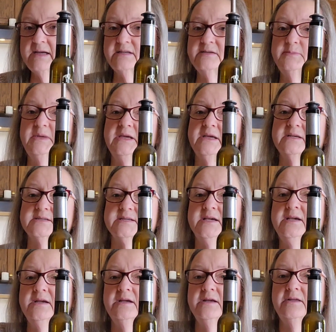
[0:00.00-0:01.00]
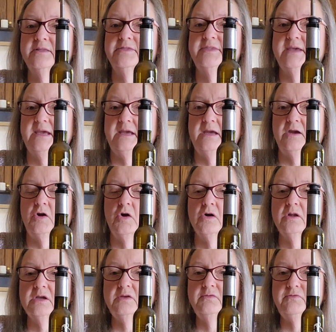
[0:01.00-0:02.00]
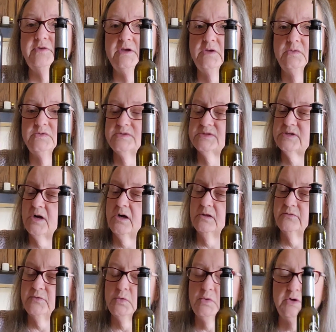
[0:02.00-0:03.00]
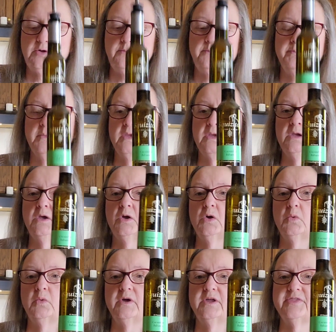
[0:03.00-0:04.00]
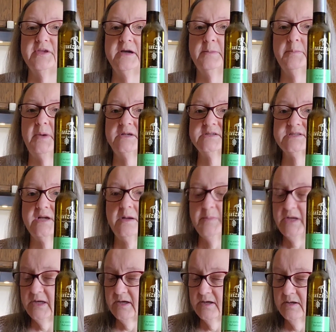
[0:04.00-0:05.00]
to mix the garlic infused olive oil with a balsamic,